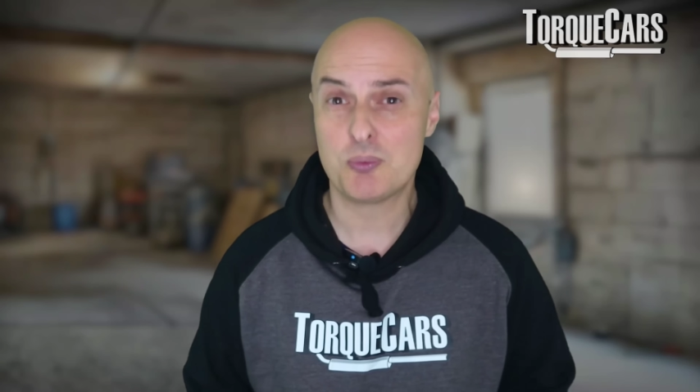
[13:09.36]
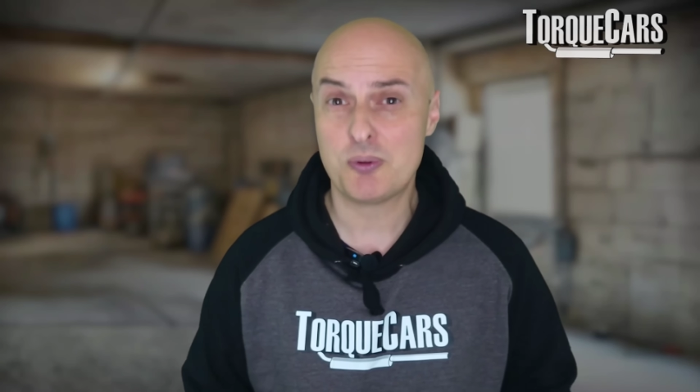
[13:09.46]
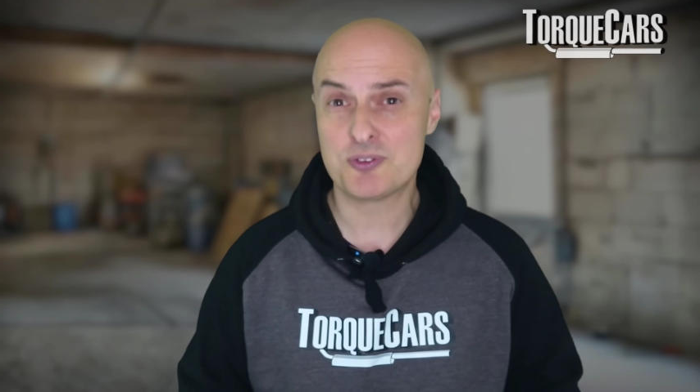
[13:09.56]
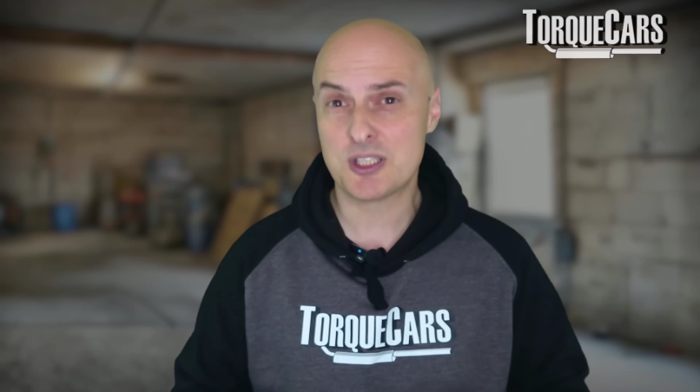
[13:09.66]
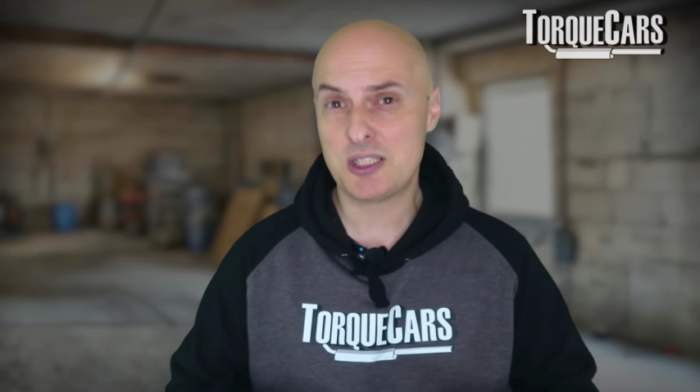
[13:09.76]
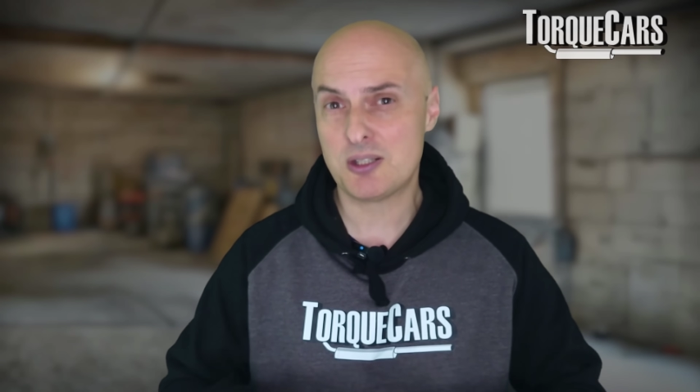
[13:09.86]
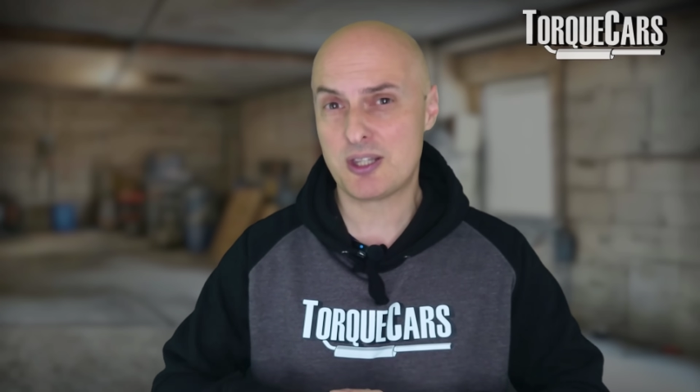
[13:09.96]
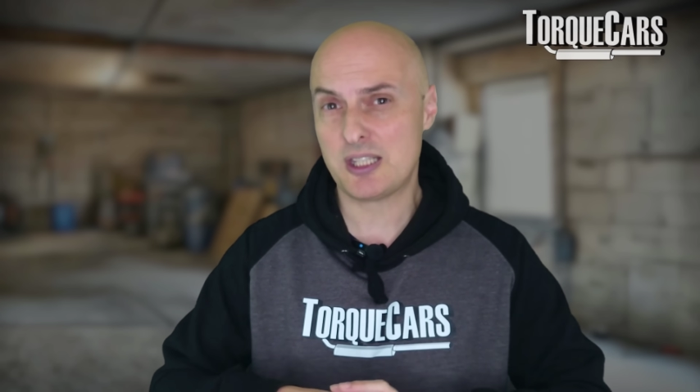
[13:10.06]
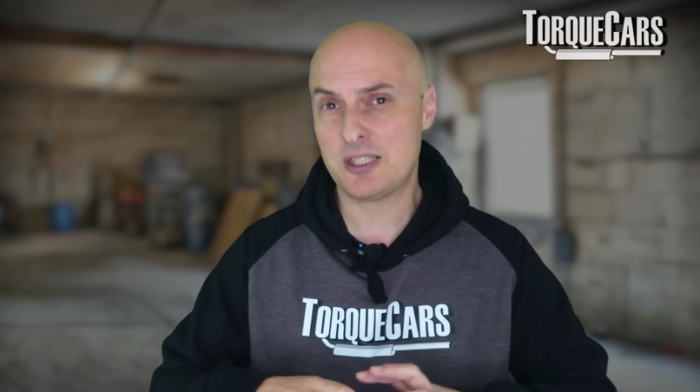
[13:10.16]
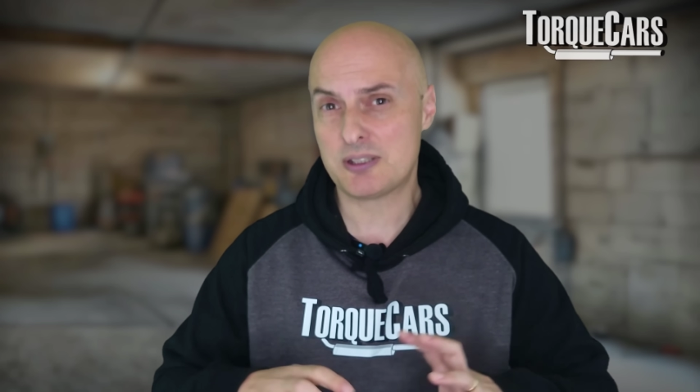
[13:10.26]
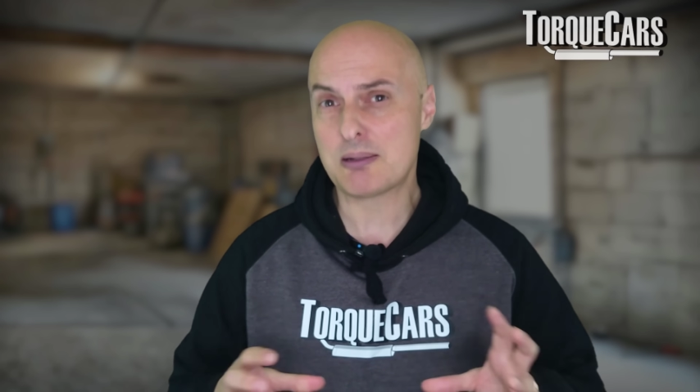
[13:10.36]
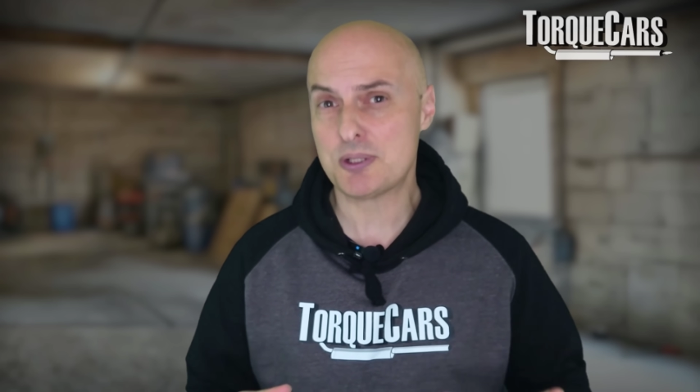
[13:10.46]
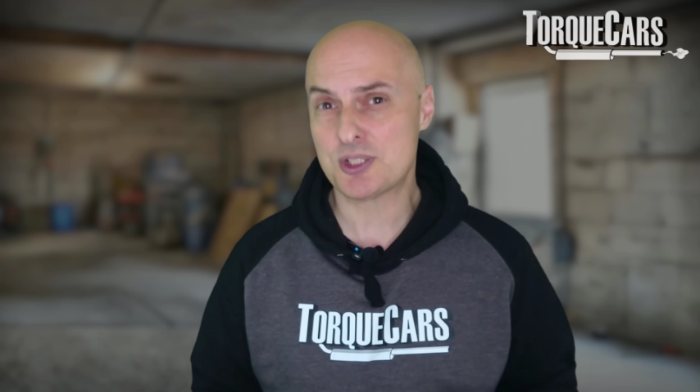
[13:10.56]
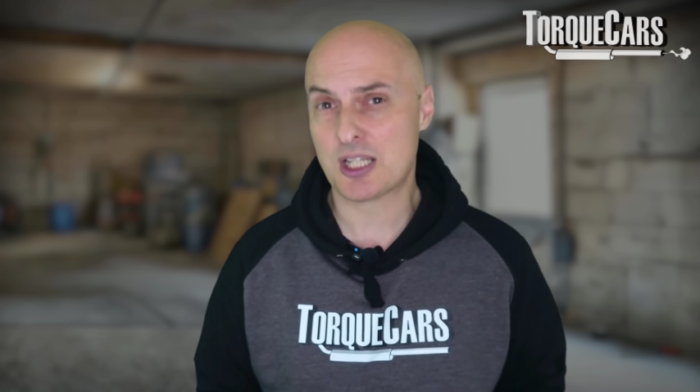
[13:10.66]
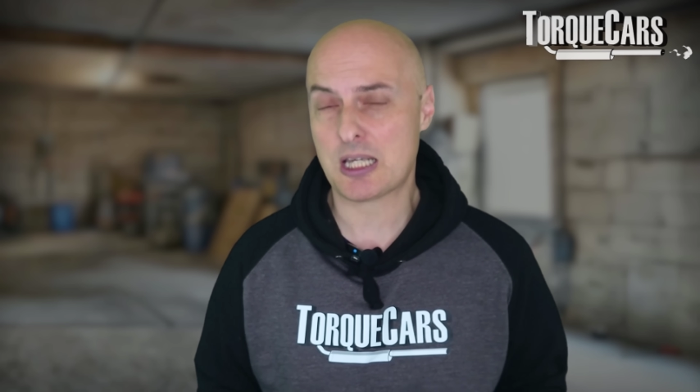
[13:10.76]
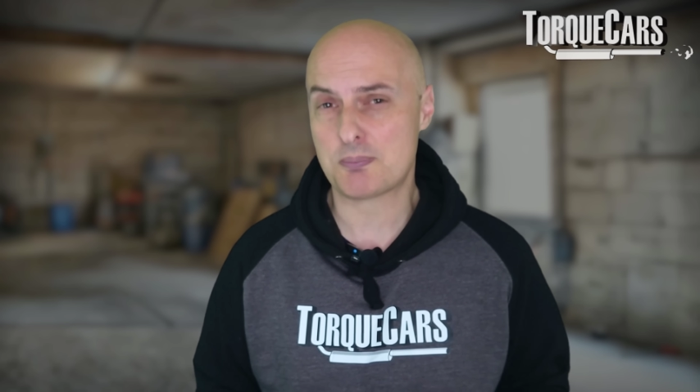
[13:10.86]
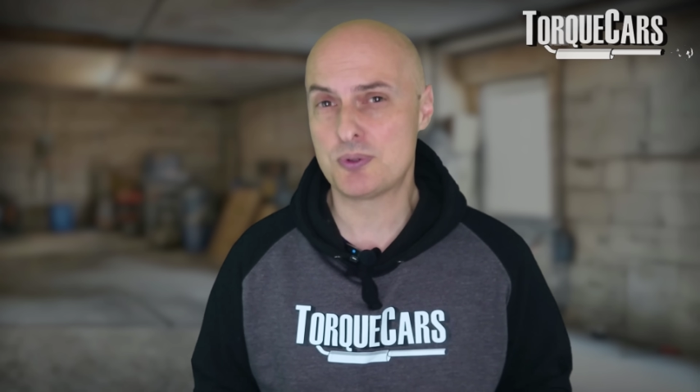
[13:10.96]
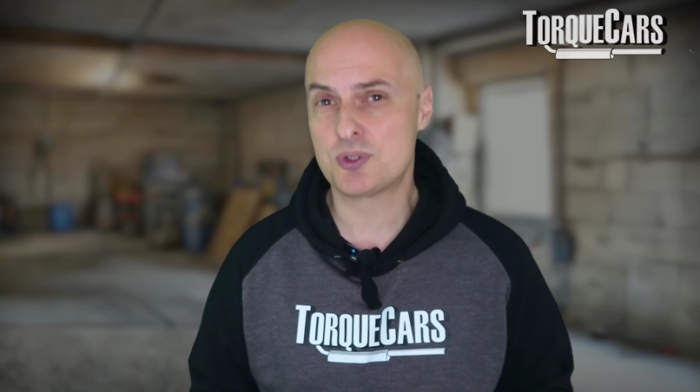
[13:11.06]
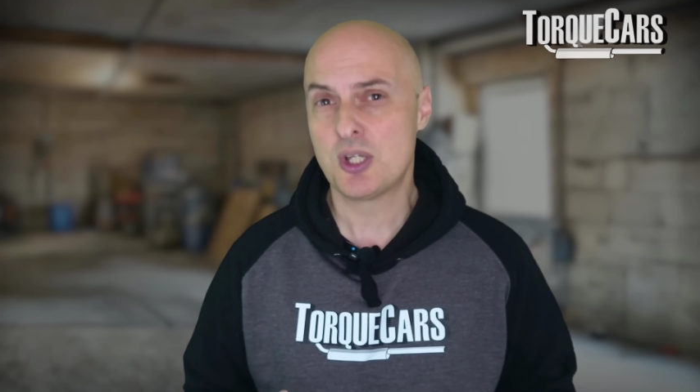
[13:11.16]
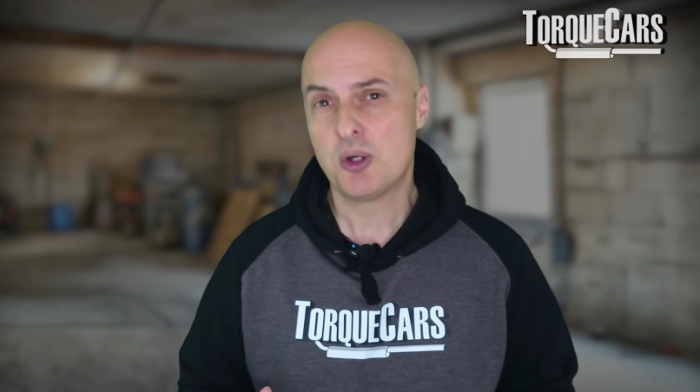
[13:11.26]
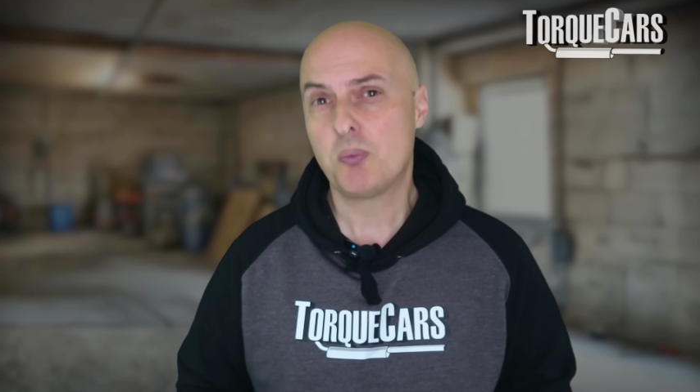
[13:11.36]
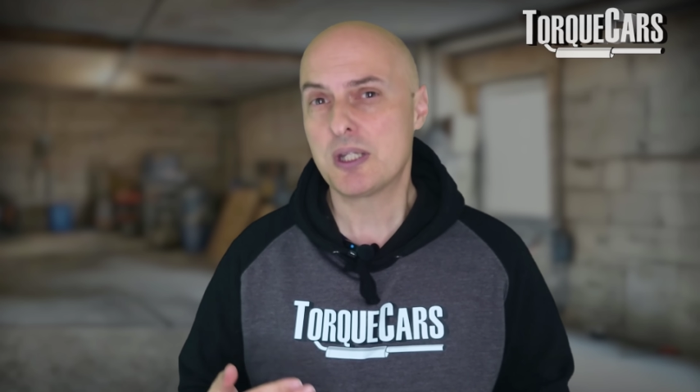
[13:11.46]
But we've seen the damage that happens.